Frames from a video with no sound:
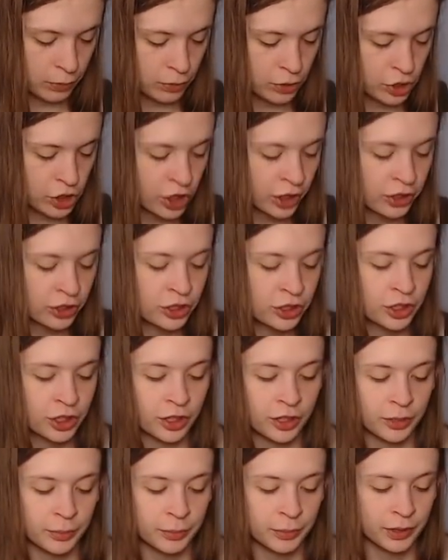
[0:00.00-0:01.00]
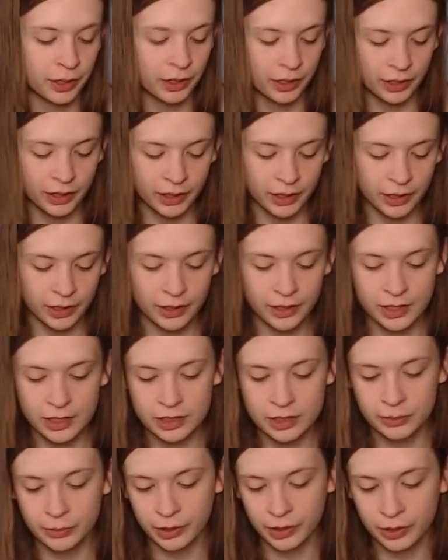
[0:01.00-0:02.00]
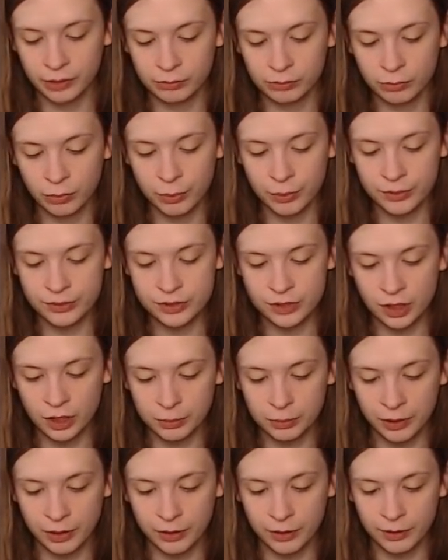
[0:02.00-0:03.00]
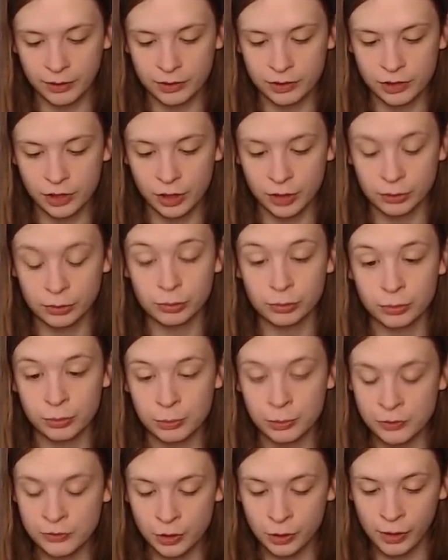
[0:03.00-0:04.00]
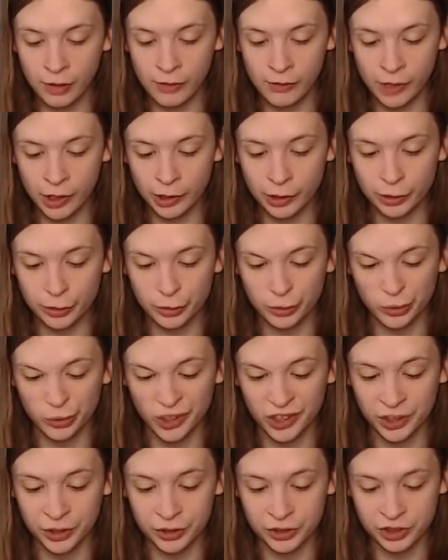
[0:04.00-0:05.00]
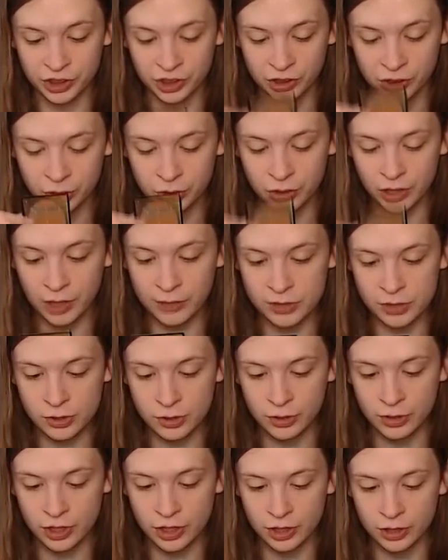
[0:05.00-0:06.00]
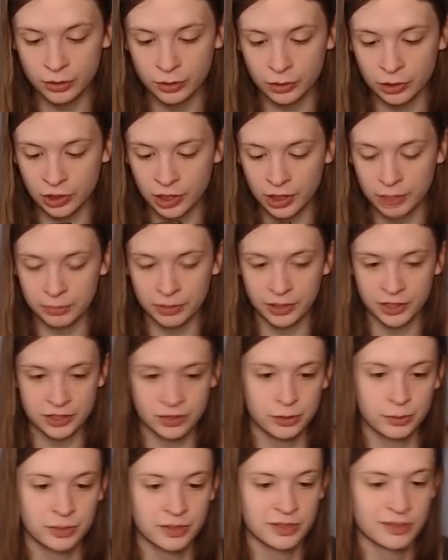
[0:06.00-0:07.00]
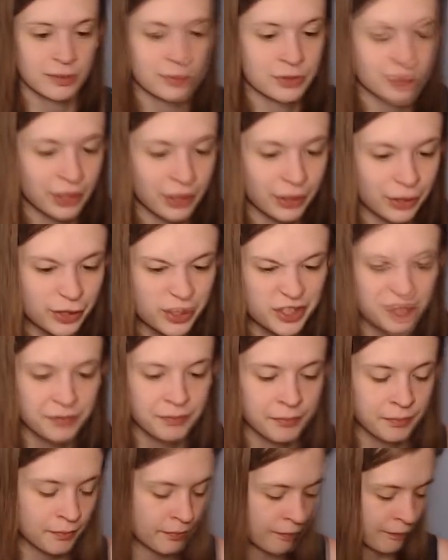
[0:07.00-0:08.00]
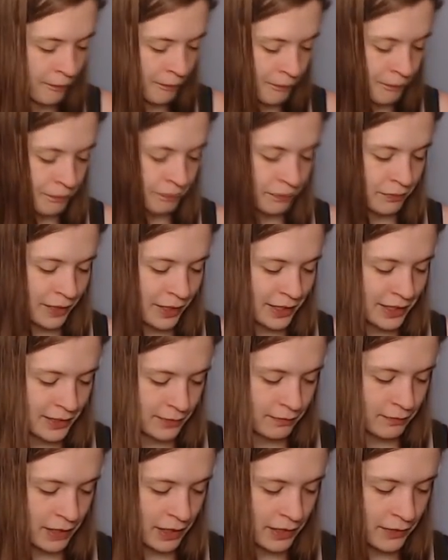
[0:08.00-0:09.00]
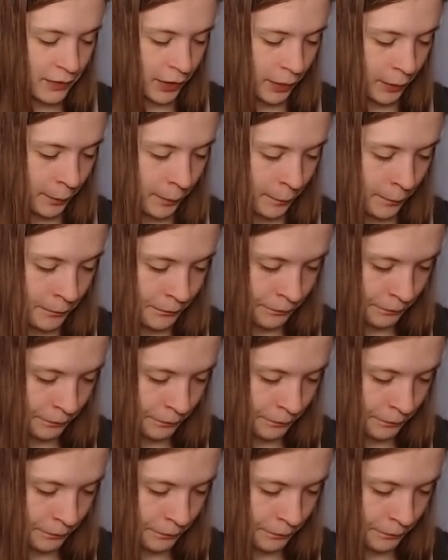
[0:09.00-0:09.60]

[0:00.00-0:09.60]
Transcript: Oh, Jun Charm. This one removes target player. It removes a graveyard or deals 2 damage to a creature, or you get +2/+1 counters. That's fine.